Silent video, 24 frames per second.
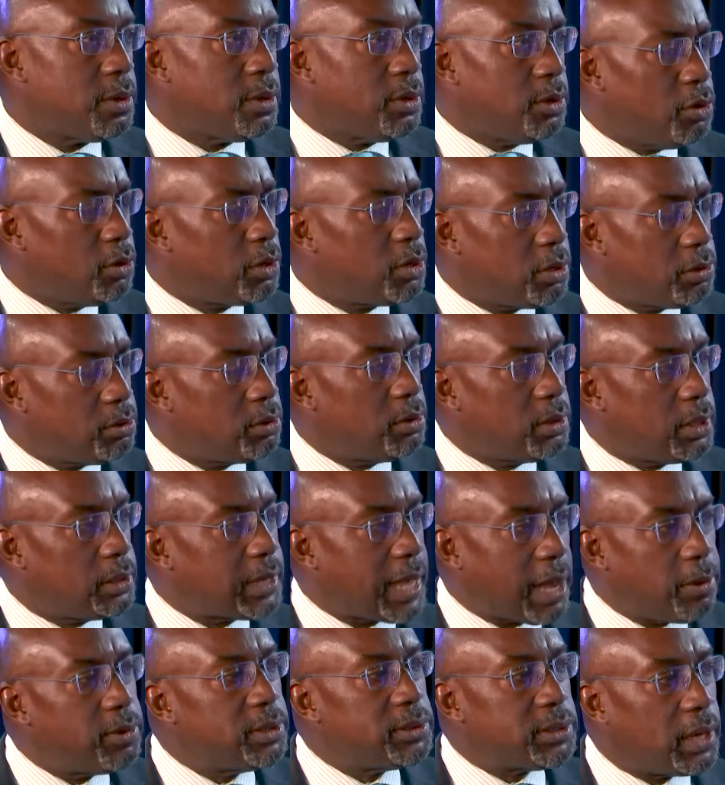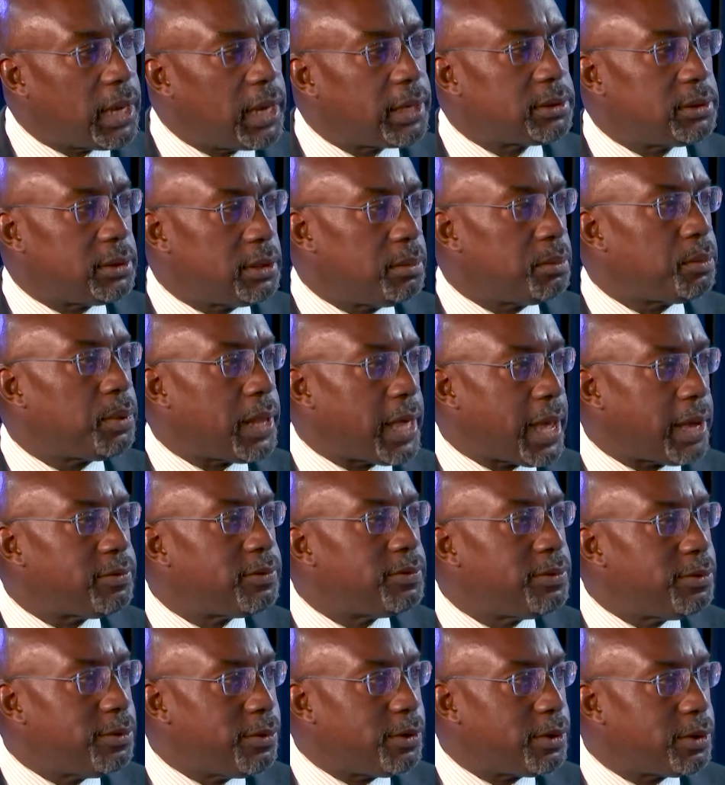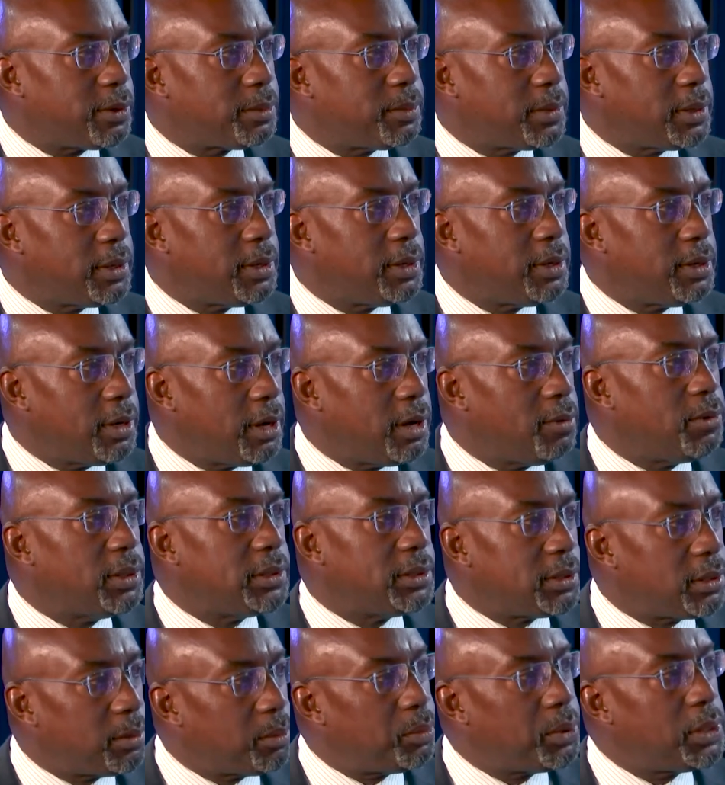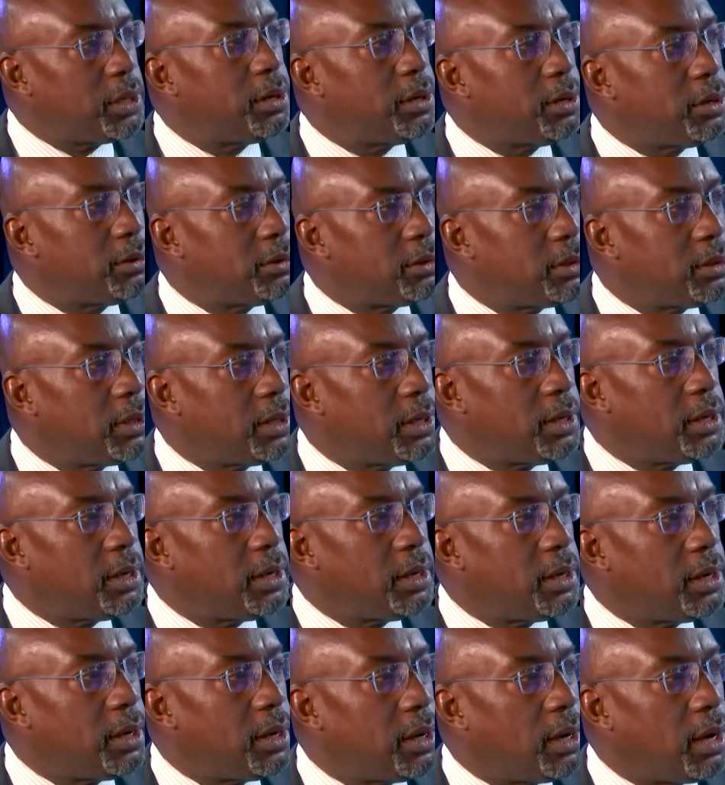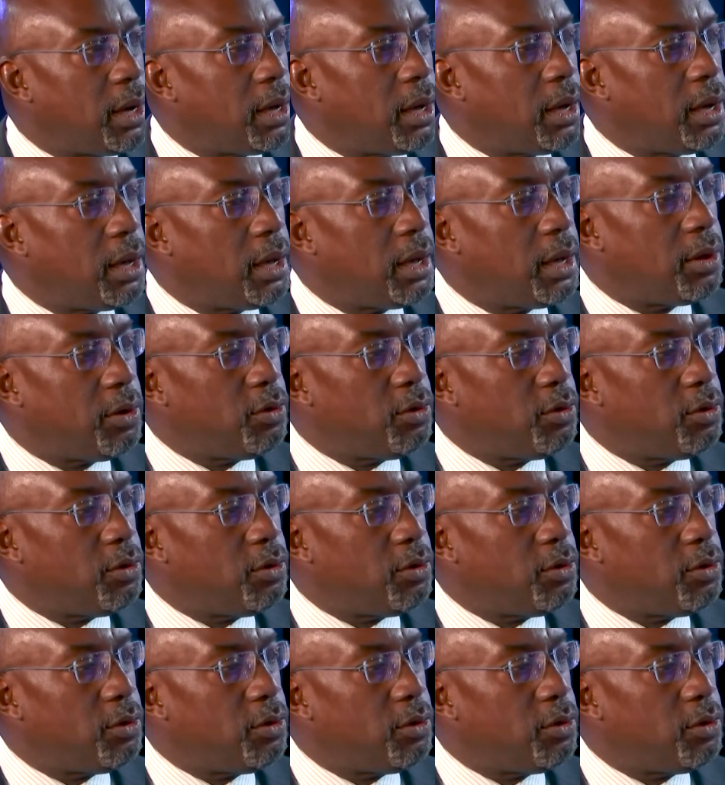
that was an excellent platform on which to build an